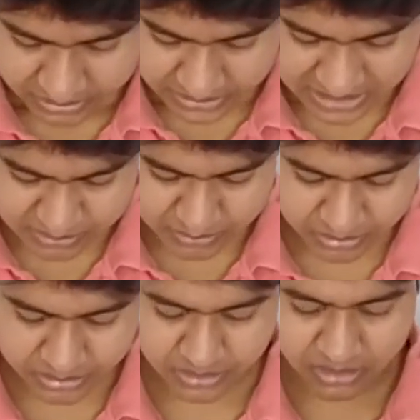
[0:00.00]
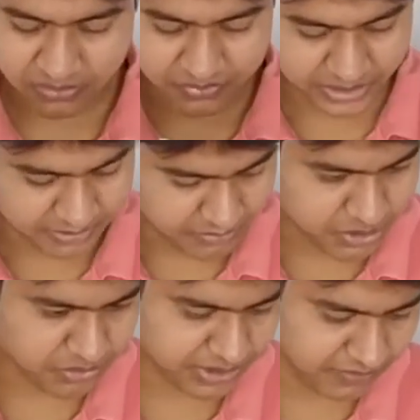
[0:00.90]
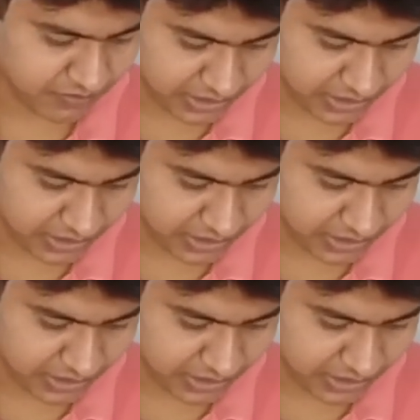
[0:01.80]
Last memory of him during